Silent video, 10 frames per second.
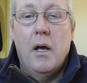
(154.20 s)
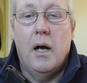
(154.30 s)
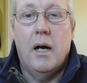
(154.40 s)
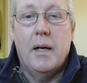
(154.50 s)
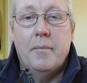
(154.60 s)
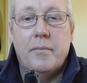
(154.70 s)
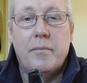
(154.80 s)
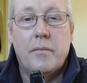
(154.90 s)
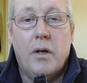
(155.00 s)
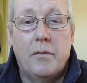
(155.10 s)

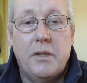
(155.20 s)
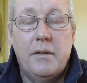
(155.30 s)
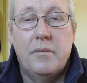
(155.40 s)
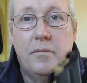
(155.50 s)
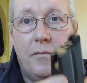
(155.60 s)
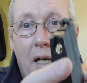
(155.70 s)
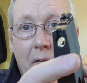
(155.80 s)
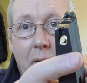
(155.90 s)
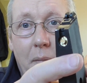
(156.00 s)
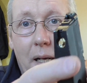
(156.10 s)
Obviously,
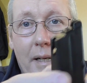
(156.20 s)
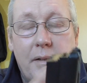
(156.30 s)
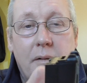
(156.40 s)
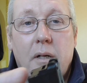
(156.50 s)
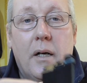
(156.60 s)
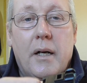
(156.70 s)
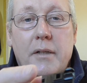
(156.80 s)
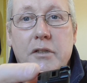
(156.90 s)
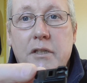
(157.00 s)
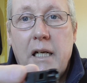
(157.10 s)
valve at the back.
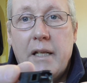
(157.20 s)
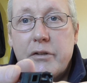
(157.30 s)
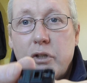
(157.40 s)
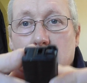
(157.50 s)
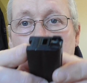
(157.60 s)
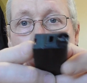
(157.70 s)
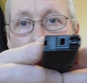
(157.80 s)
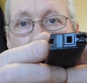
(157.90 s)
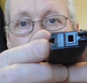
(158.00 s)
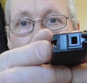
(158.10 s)
Seal at the top,
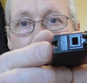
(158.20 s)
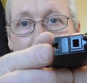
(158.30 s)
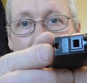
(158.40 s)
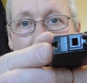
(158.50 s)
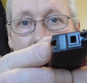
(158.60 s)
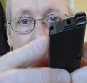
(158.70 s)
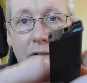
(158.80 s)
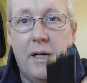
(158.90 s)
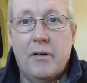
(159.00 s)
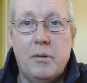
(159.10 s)
yeah, keep that clean
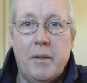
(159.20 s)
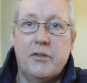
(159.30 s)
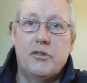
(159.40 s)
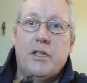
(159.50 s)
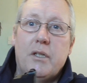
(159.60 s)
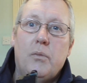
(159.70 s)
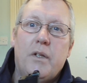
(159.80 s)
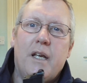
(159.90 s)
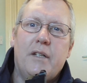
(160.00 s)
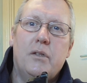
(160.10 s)
because that obviously makes a seal
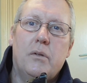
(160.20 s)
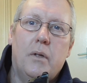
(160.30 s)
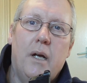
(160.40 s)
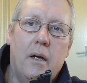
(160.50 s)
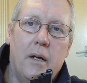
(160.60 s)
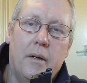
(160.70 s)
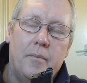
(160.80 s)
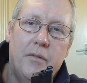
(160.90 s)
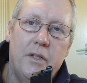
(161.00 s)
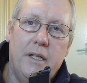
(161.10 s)
with the actual
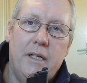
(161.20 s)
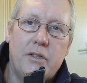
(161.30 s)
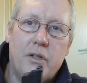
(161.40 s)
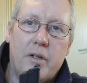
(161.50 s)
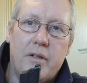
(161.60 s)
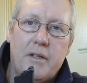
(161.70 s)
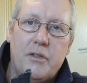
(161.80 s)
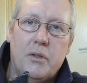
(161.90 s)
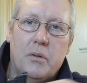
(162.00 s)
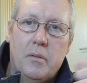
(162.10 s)
the inside of the
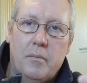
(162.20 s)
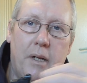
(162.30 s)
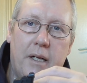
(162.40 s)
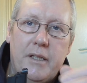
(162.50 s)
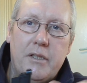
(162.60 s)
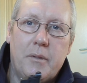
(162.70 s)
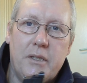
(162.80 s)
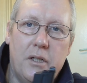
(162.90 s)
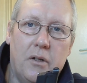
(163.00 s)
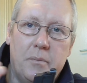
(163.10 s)
actual mechanism as
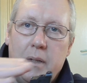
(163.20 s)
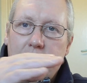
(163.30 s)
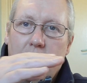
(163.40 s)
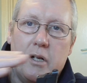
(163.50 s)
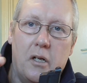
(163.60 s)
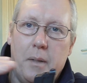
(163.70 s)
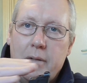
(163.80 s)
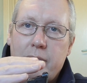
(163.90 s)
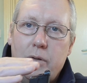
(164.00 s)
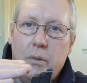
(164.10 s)
it slides goes back
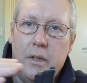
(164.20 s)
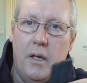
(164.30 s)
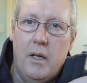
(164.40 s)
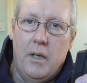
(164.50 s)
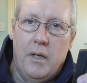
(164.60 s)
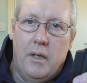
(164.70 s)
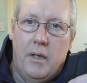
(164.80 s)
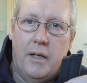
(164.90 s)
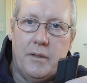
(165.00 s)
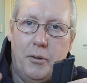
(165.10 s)
and forward.
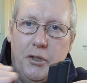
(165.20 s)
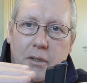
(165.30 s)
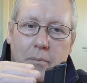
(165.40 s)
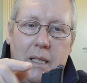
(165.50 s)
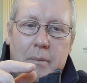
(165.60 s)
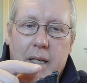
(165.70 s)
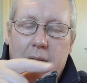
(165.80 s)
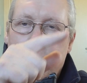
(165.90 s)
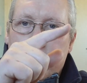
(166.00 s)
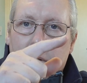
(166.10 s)
As it pushes the BB
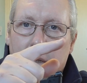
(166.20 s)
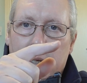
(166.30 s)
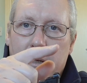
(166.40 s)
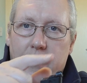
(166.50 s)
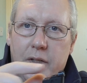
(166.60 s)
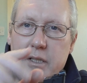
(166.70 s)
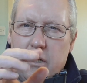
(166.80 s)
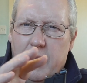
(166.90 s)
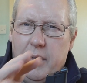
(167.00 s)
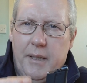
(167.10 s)
out, yeah, this is
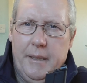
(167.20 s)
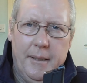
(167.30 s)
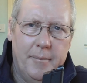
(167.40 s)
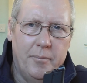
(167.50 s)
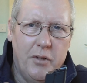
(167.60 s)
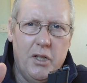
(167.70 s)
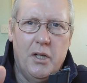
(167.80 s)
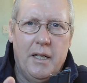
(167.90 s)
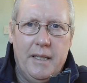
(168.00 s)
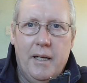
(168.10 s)
like the
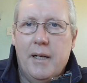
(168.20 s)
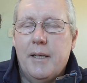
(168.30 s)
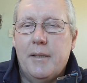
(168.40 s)
early